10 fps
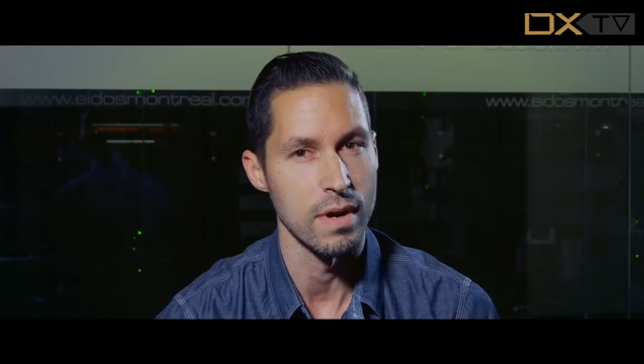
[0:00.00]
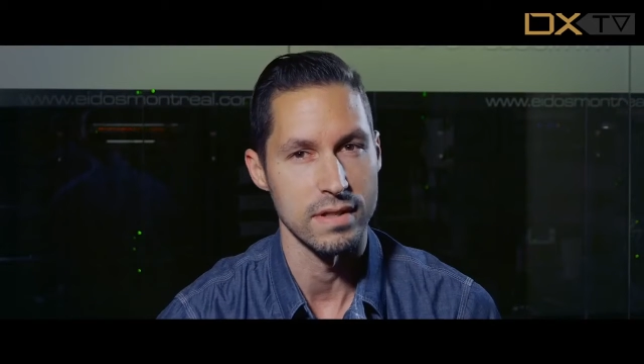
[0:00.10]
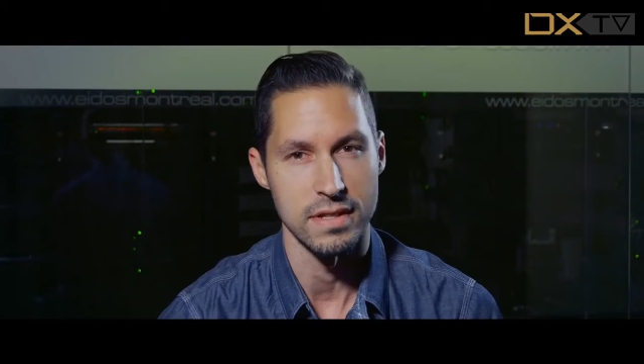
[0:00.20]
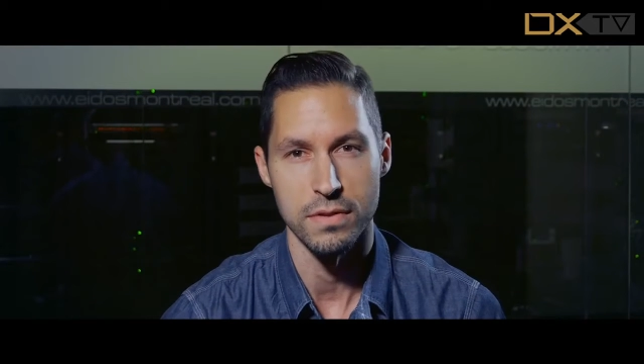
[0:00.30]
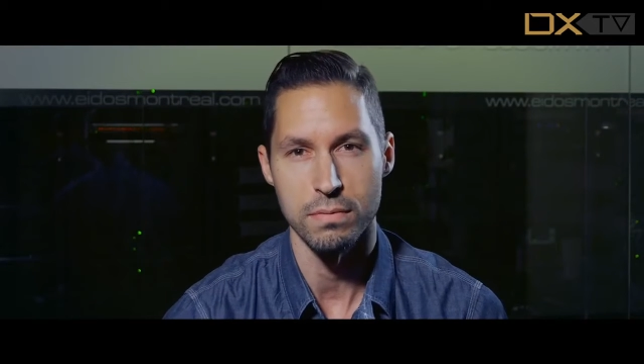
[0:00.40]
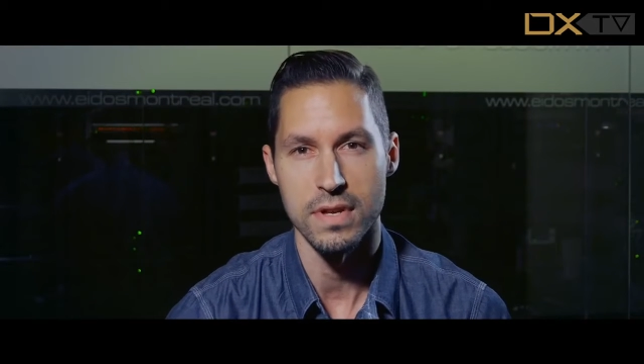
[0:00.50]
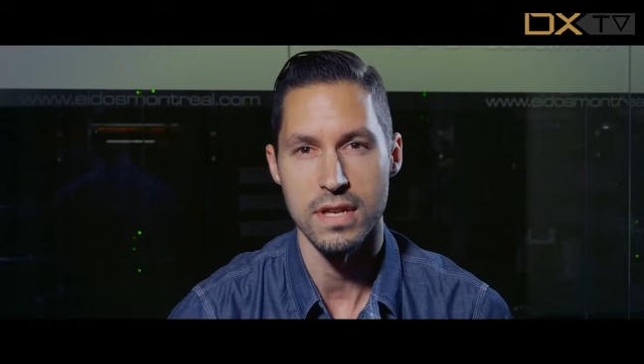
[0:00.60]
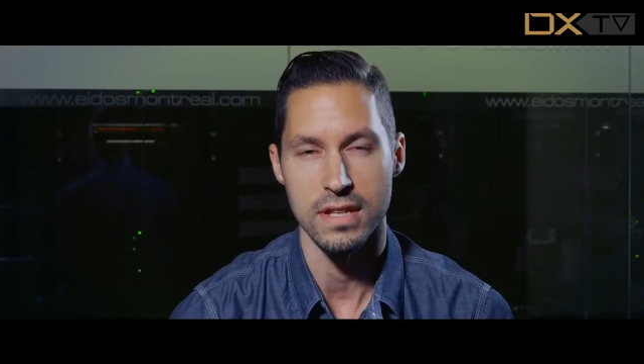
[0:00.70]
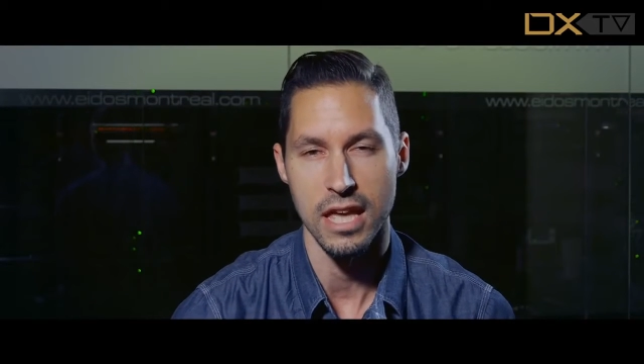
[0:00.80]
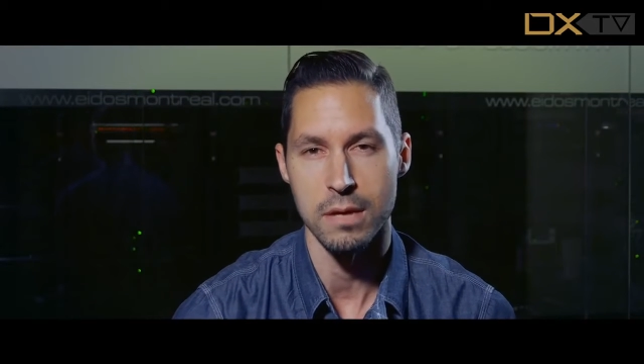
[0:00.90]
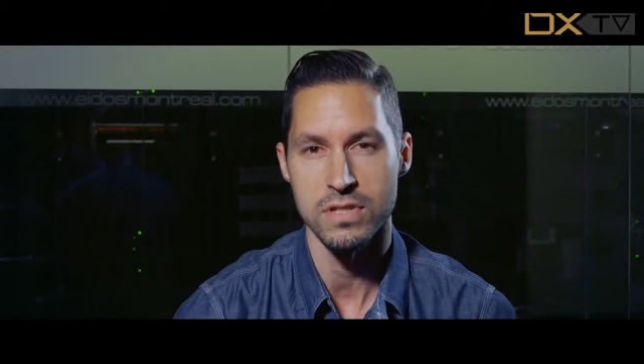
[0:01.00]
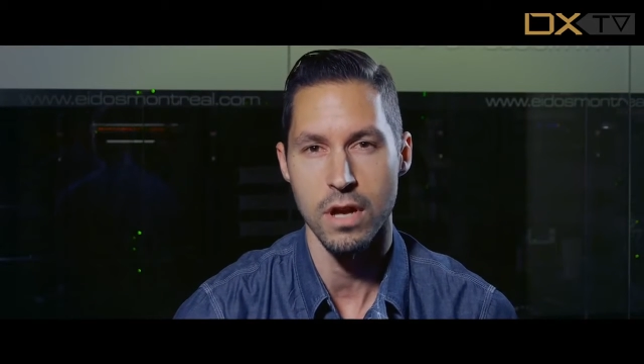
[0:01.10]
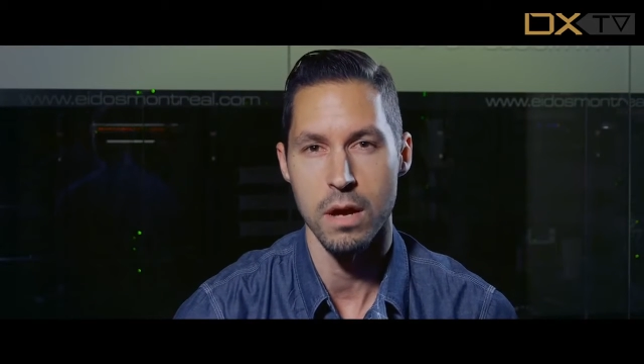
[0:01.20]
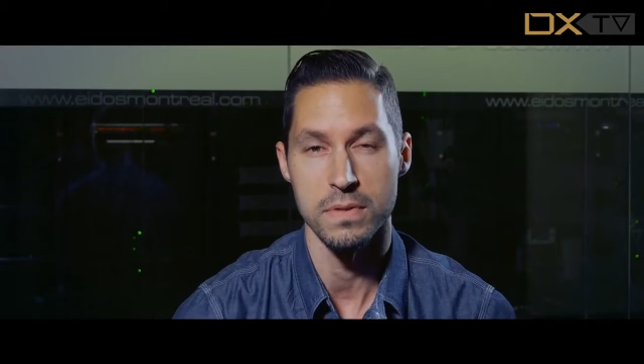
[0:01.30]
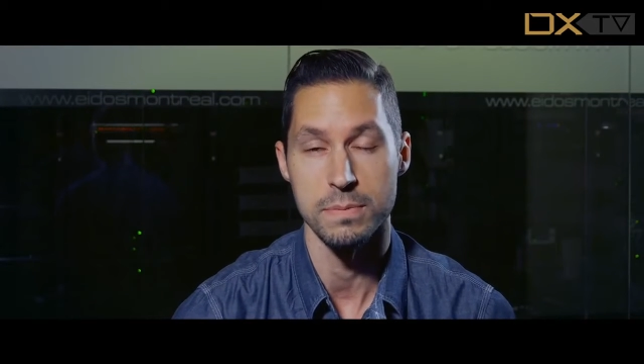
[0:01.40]
at E3 and
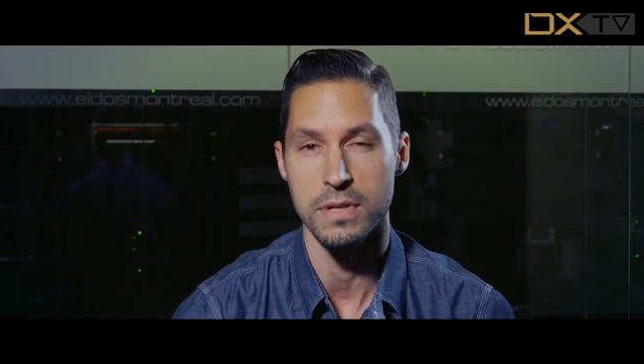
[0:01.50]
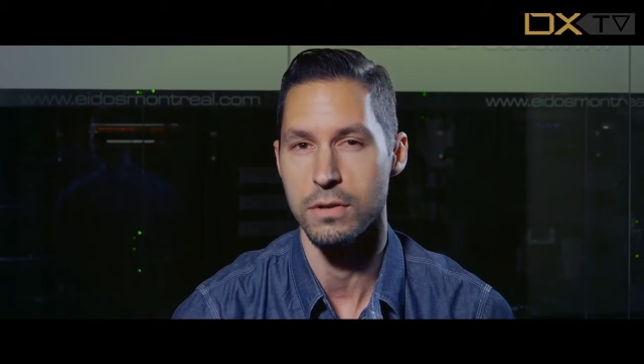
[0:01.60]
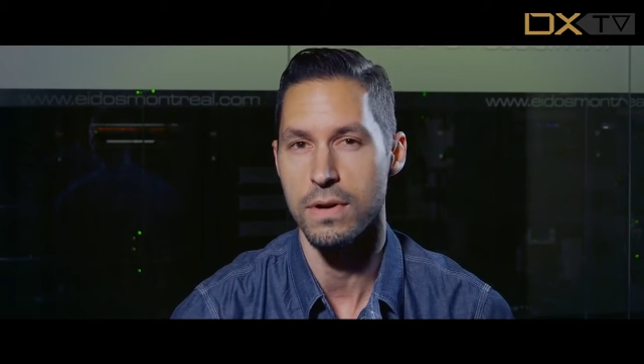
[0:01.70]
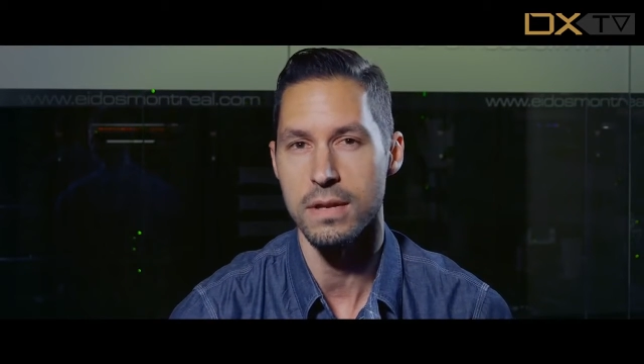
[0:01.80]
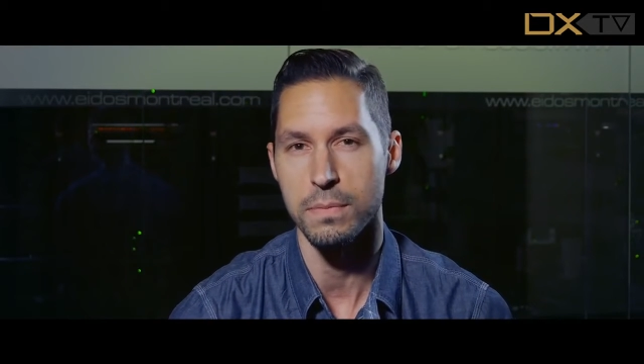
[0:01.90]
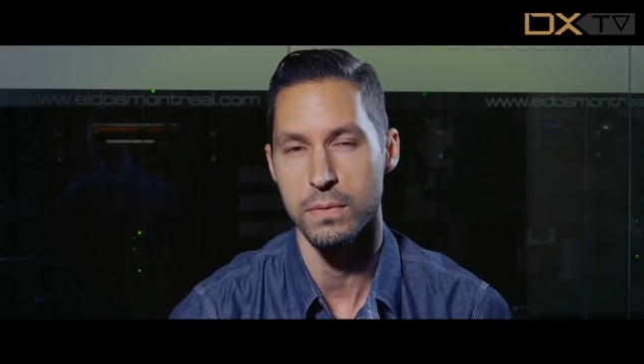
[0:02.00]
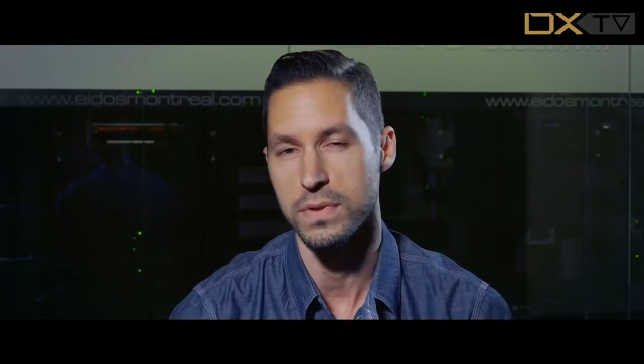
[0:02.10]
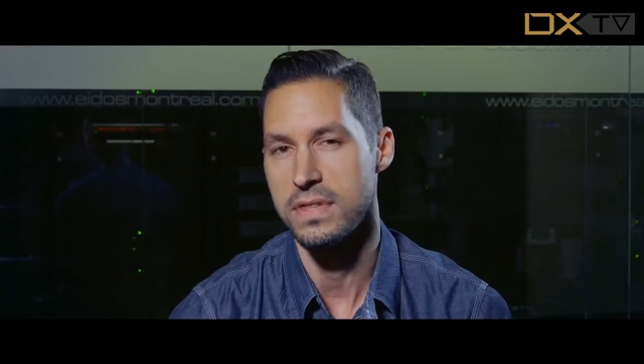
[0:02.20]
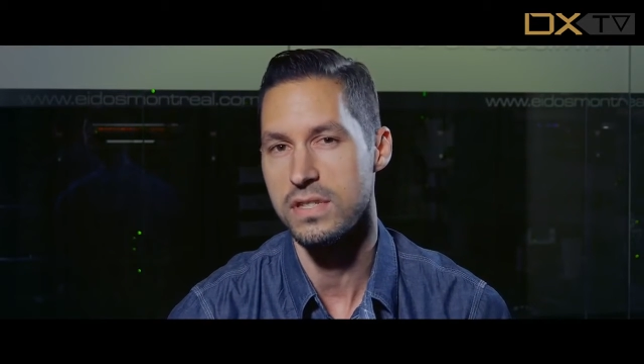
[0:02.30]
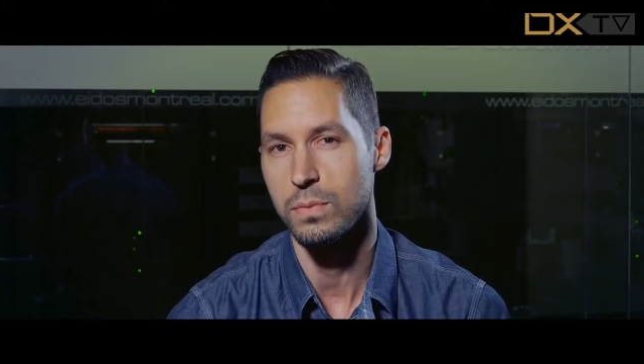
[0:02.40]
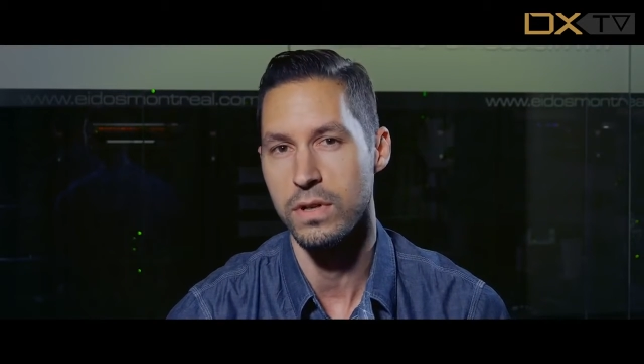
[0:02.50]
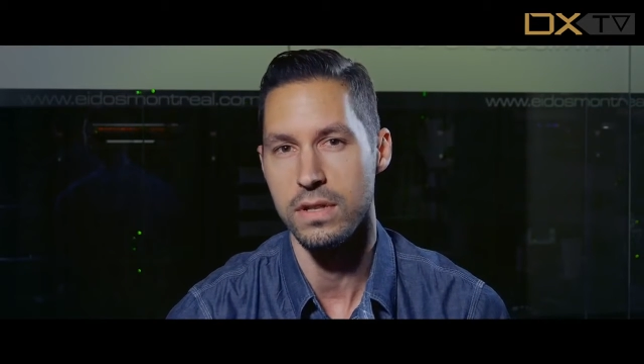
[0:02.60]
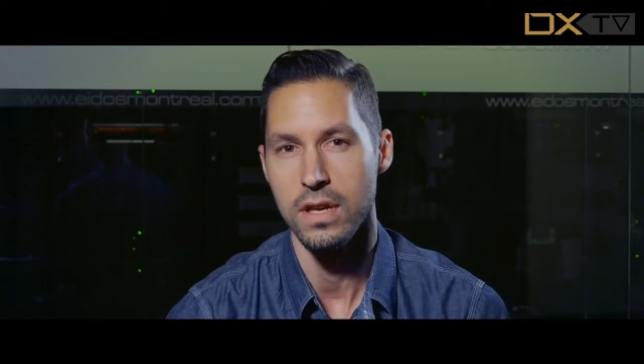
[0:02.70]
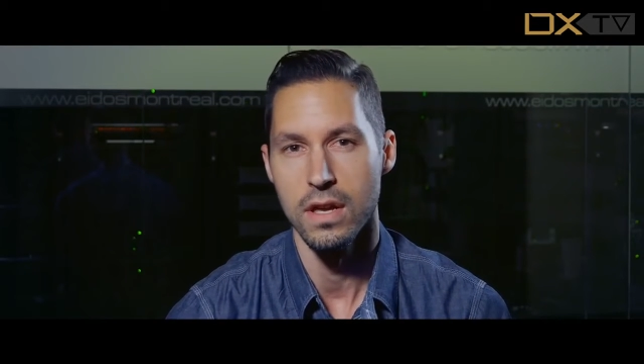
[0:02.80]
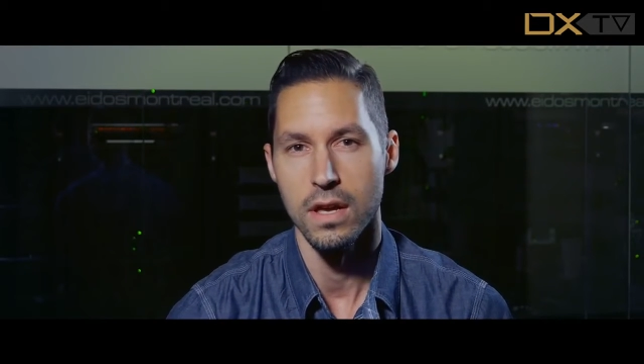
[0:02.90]
Gamescom. It's been great, but with this
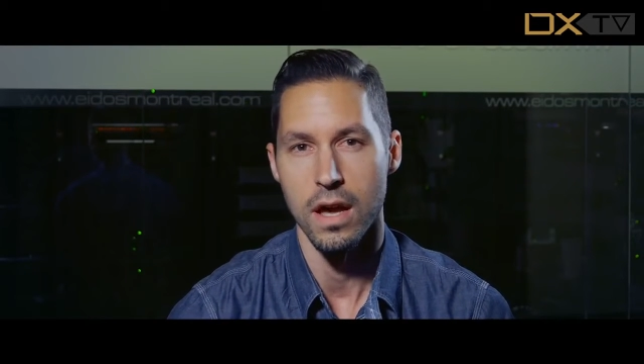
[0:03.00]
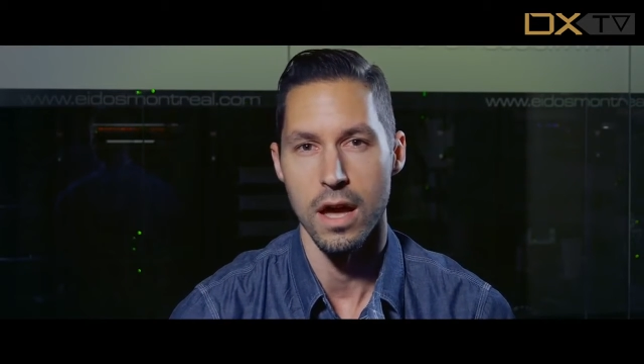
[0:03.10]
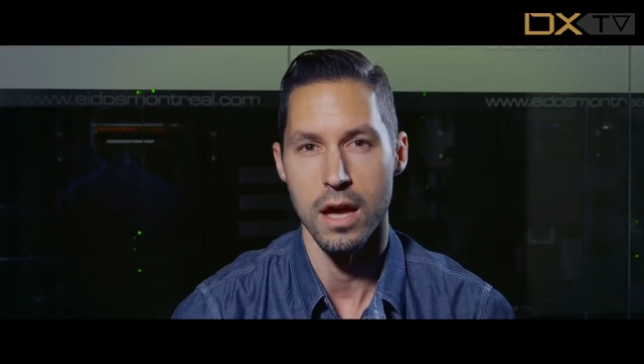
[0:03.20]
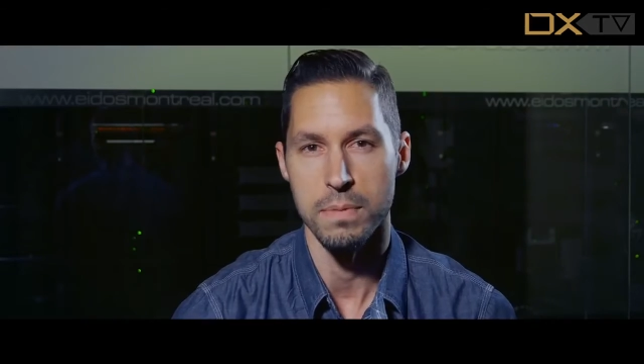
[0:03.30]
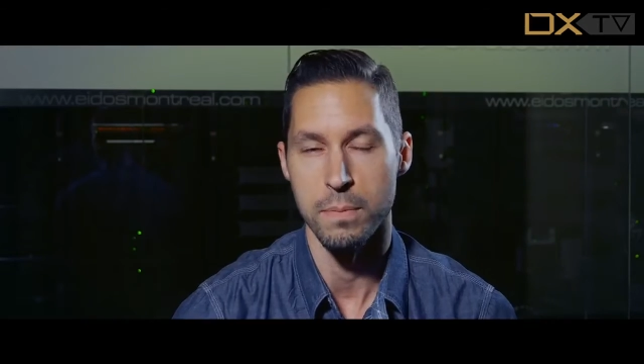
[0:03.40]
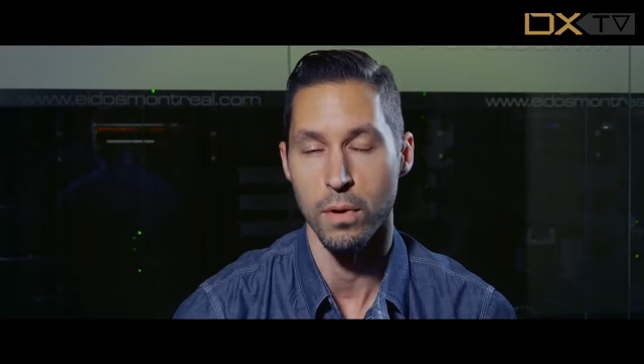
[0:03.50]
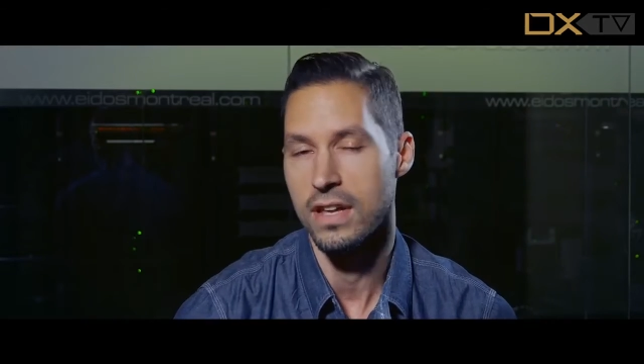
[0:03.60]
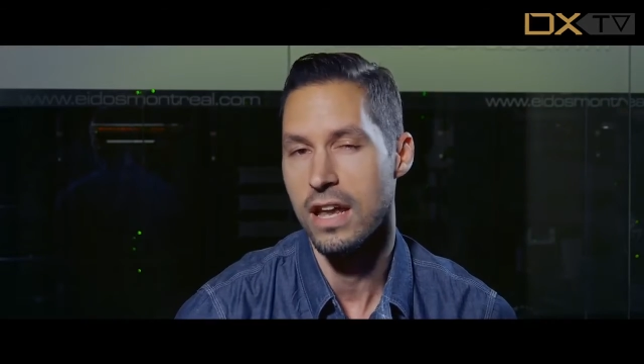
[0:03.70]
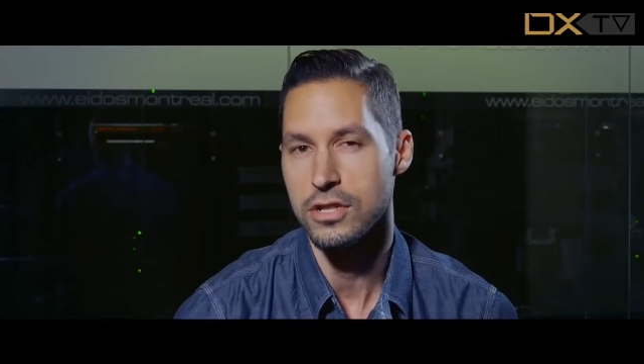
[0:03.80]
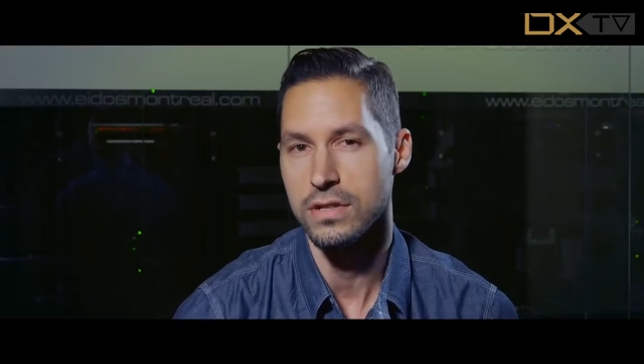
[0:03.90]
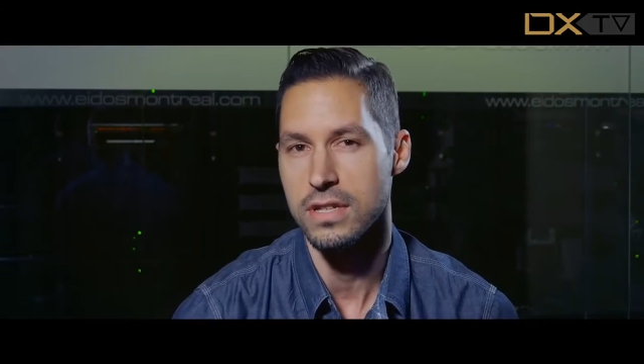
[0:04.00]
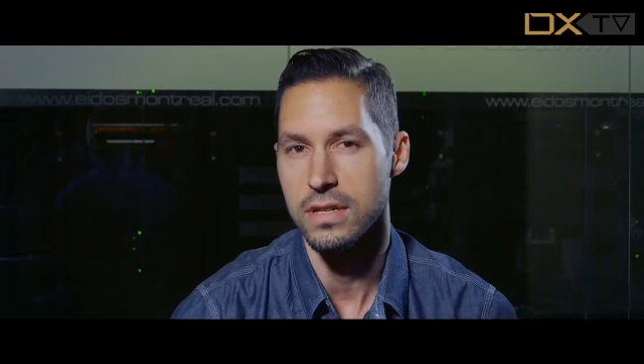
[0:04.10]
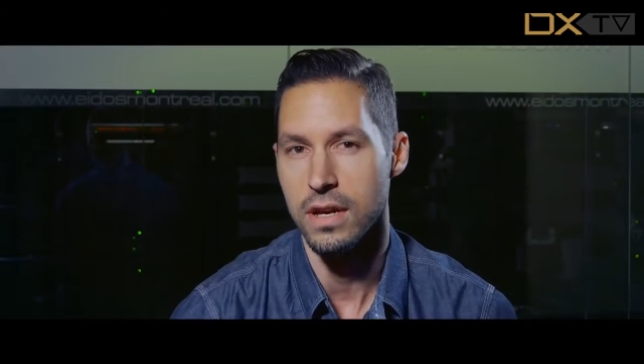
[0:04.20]
one, people can actually